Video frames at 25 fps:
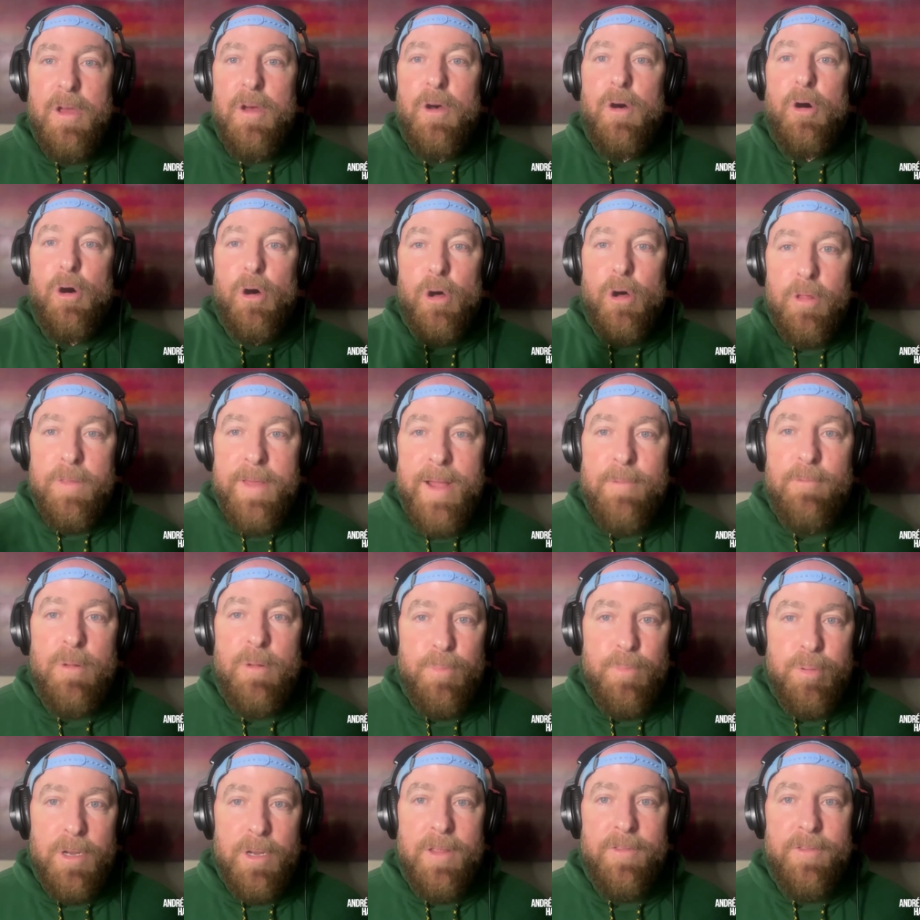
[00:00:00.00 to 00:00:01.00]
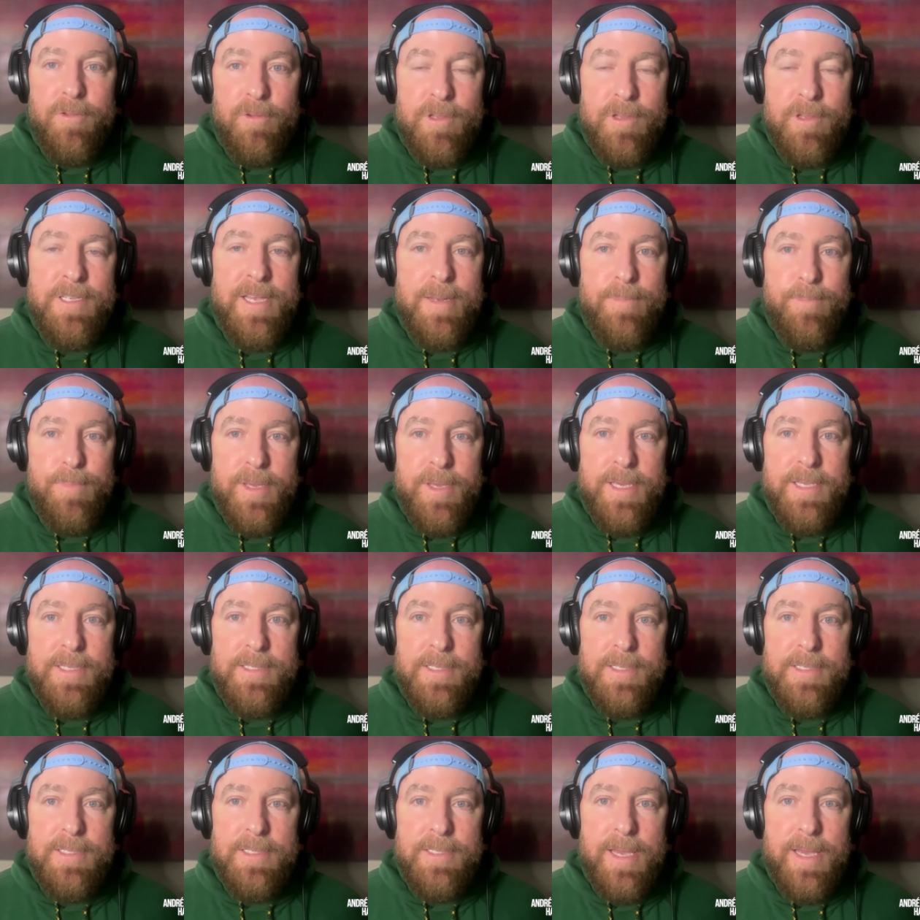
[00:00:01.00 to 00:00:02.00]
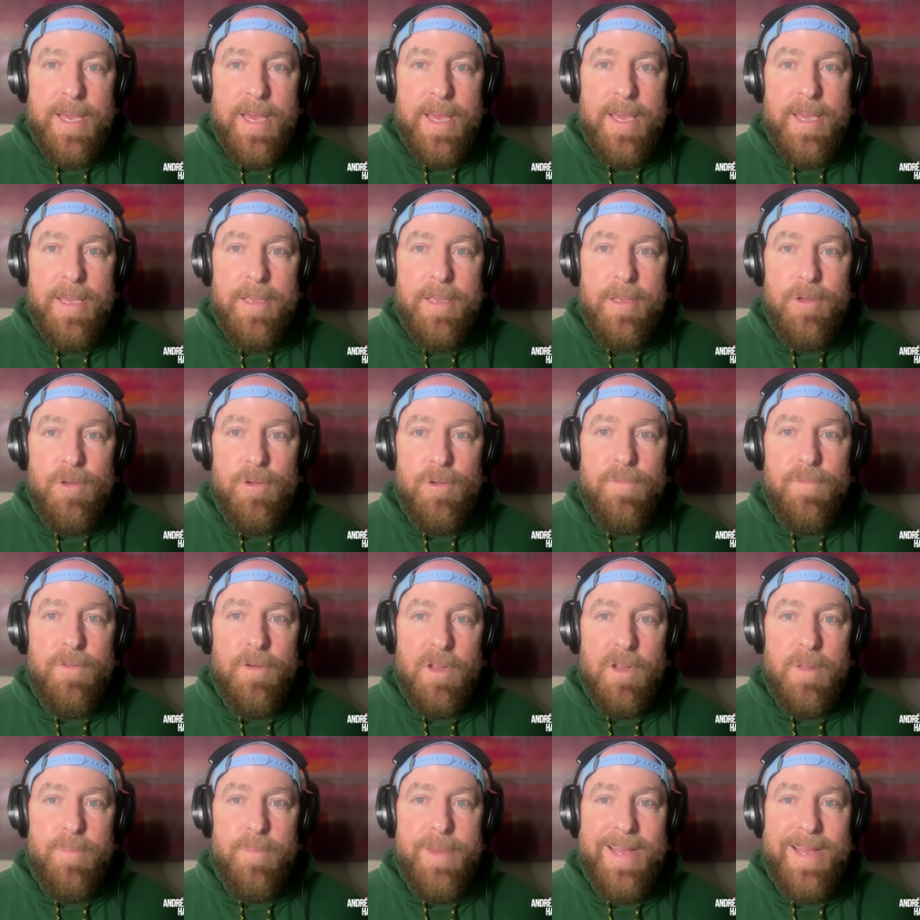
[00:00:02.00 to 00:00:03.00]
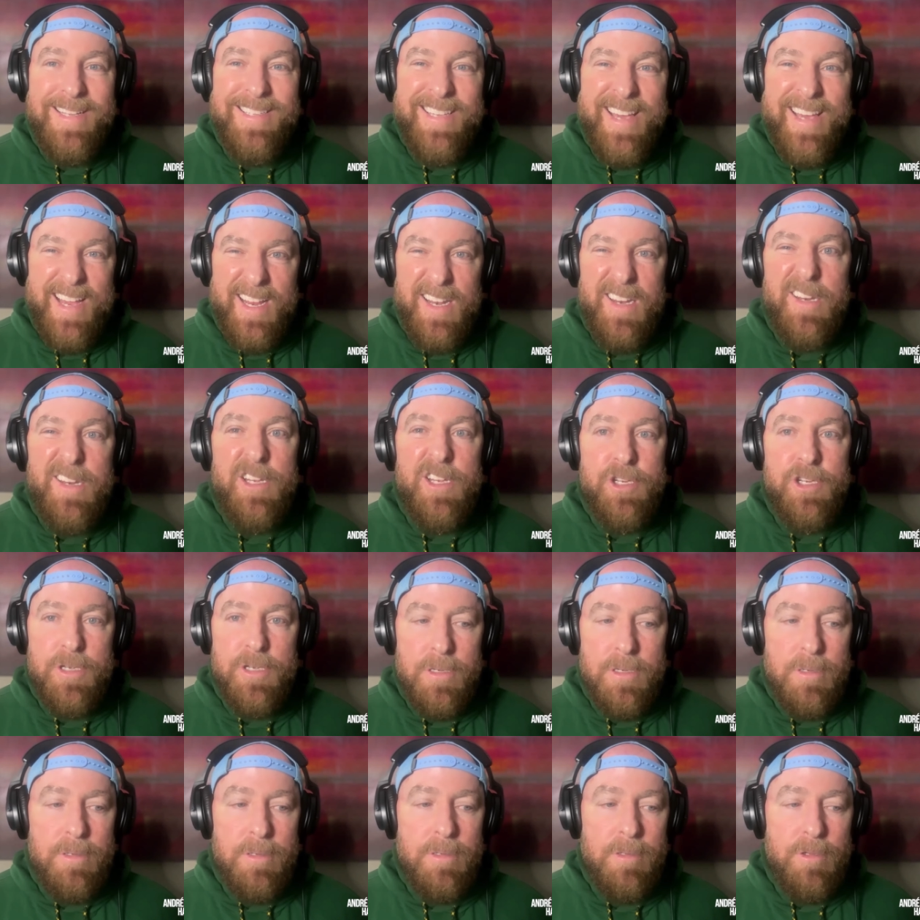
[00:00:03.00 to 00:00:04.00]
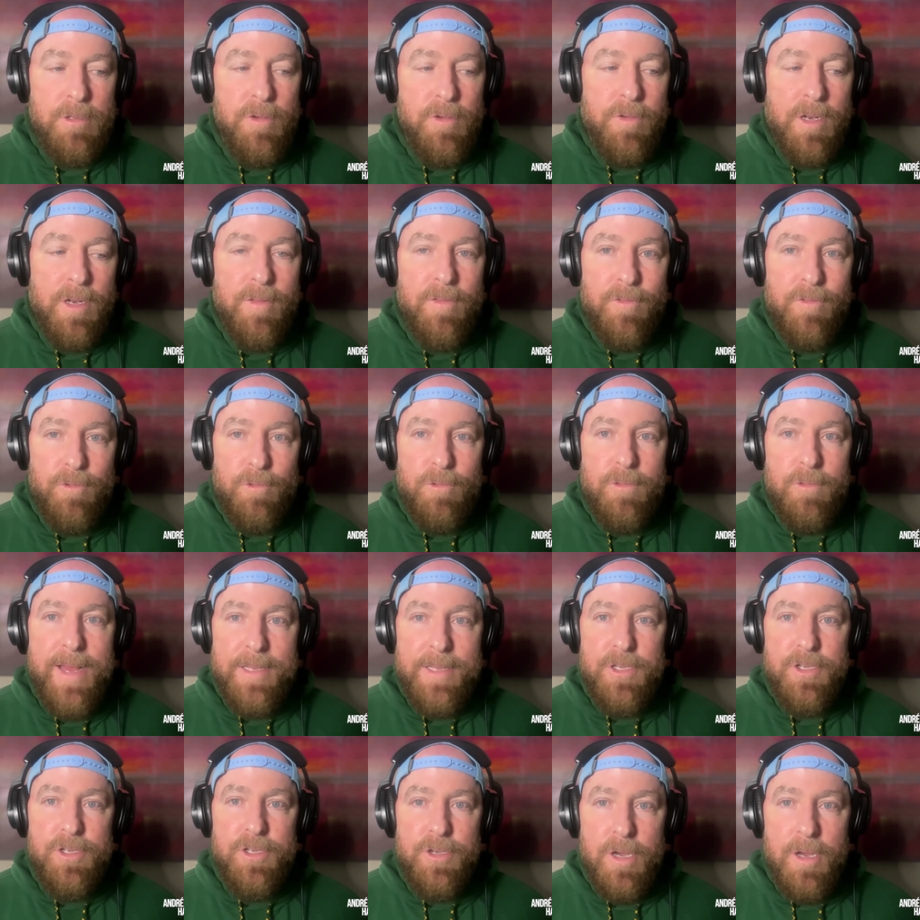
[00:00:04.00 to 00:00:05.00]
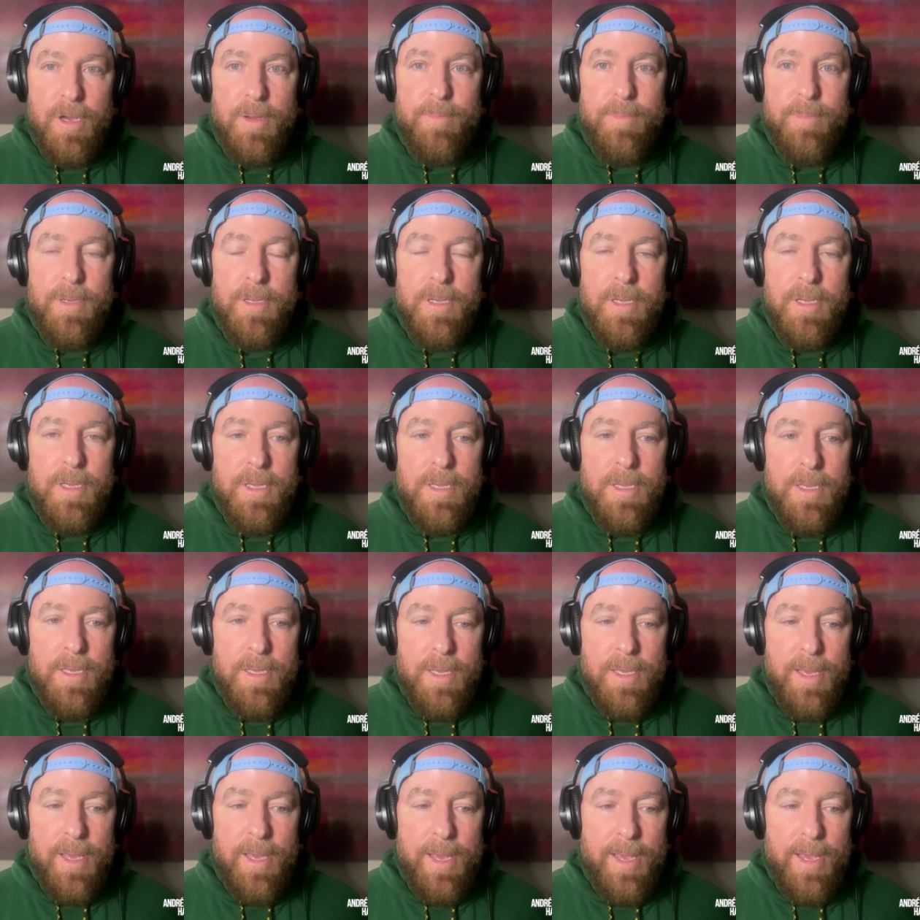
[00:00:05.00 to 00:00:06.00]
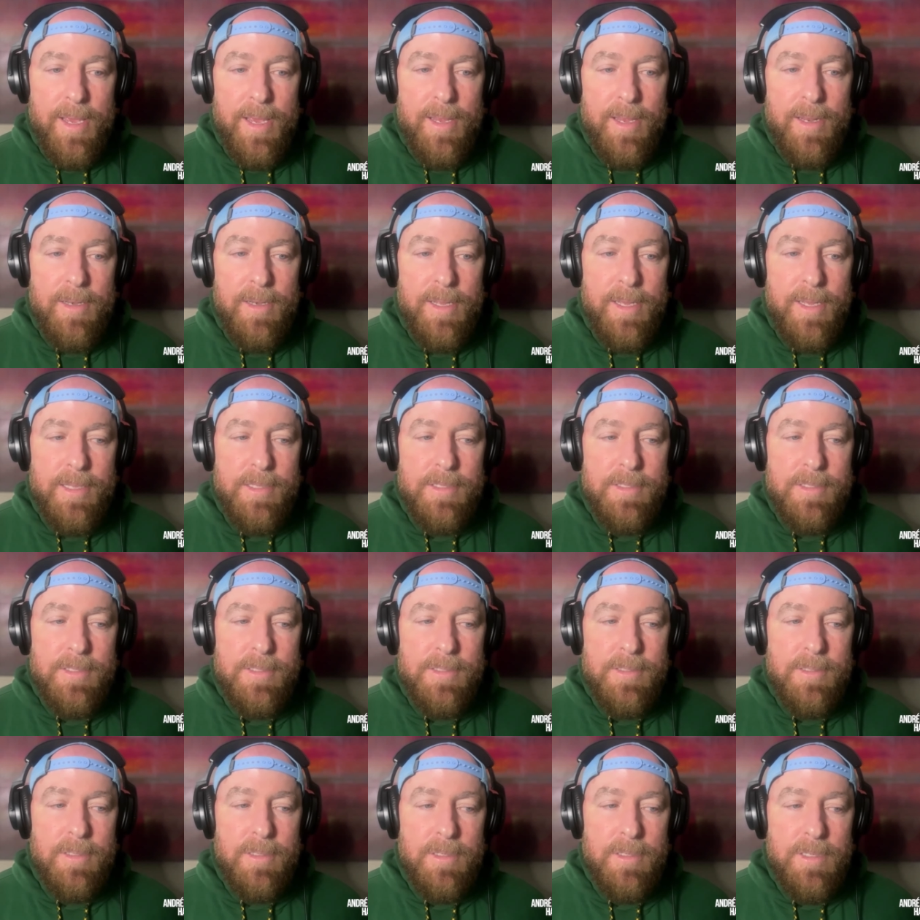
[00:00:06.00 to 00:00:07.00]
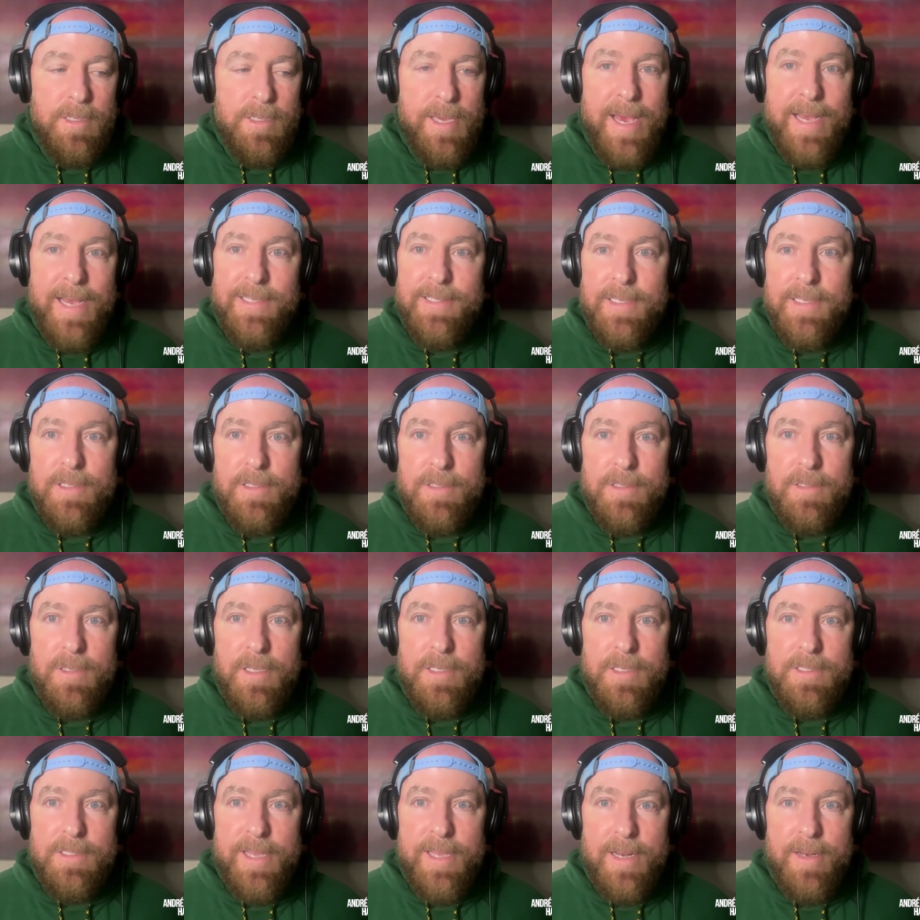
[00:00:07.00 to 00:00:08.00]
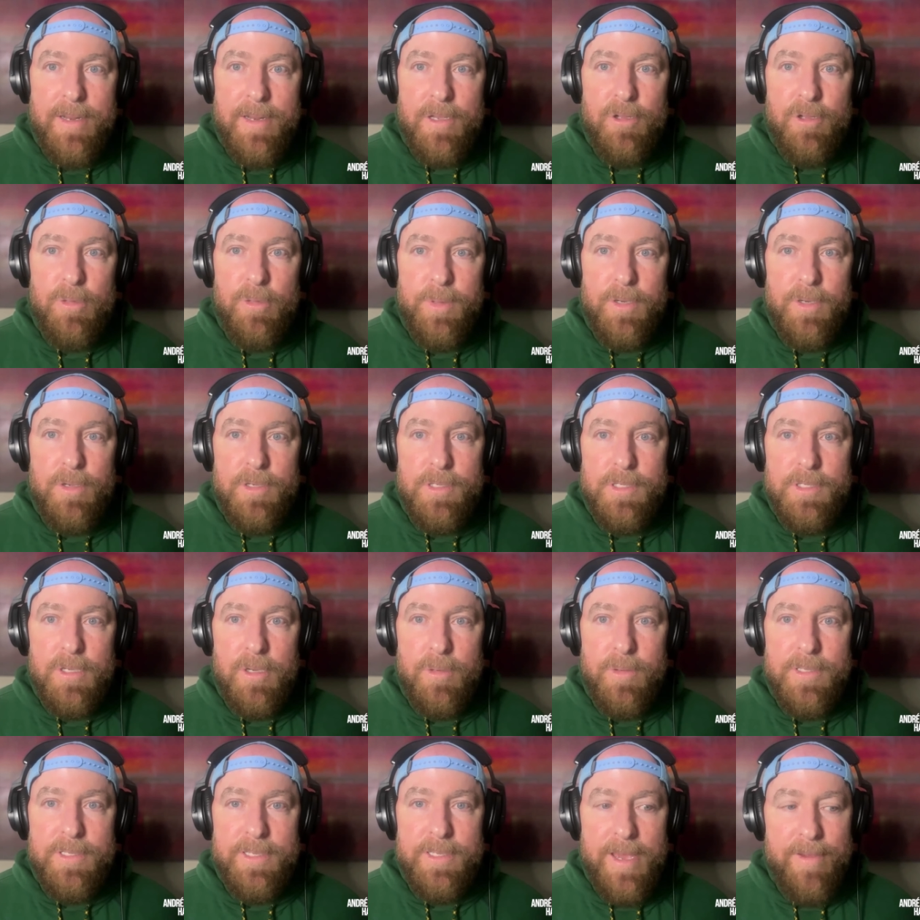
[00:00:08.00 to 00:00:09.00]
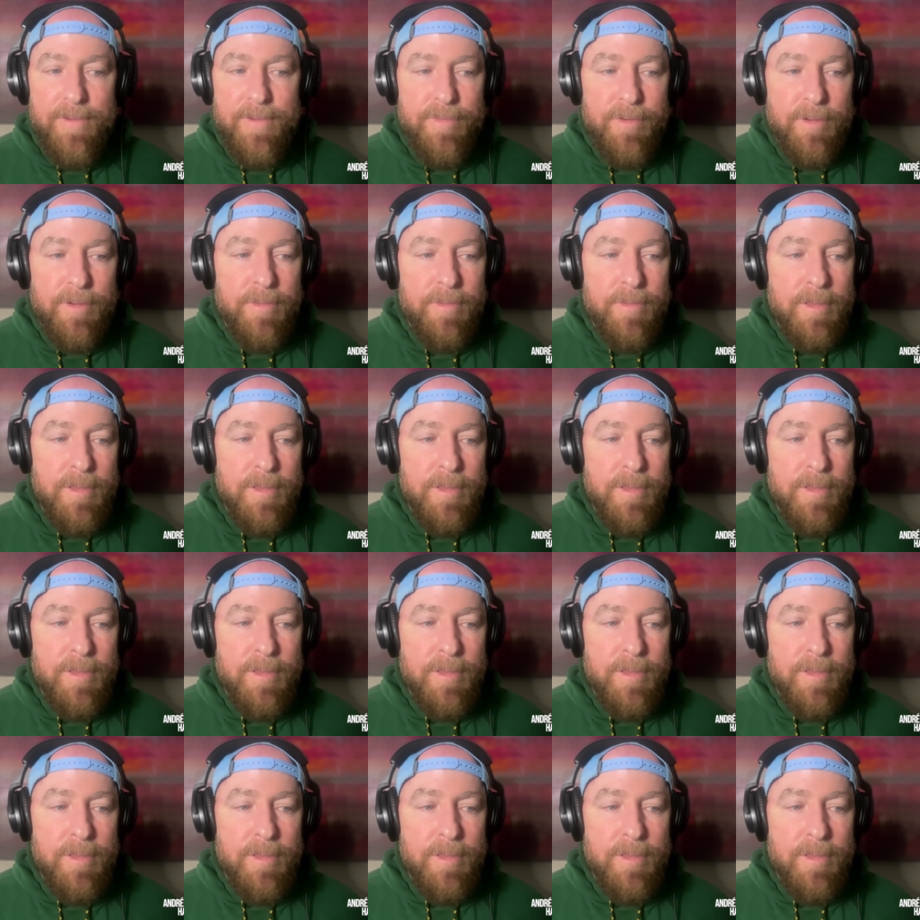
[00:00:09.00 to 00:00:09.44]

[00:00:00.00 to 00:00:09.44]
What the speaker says: All that will put into a set piece and say, you've got to be a technician. You've got to do that job. And it's, yes, it's technical, but also it's effort.